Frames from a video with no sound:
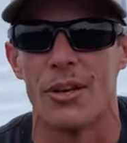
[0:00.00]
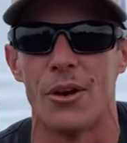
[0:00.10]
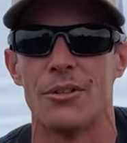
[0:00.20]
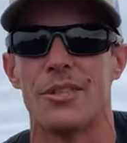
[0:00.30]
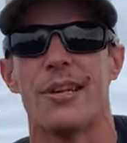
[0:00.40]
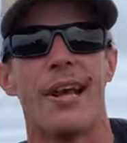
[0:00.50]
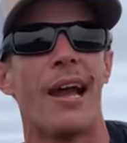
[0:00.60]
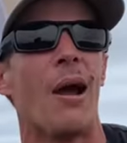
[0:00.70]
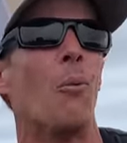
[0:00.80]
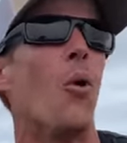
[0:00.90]
coast today.
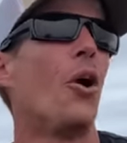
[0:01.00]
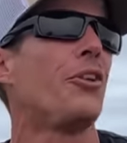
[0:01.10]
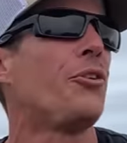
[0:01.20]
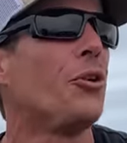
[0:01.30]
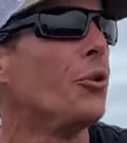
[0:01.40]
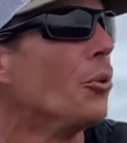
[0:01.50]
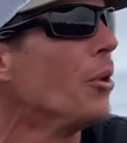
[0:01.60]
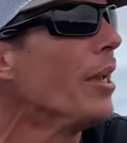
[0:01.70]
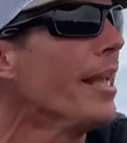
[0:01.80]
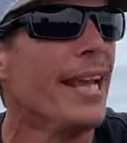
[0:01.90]
I want to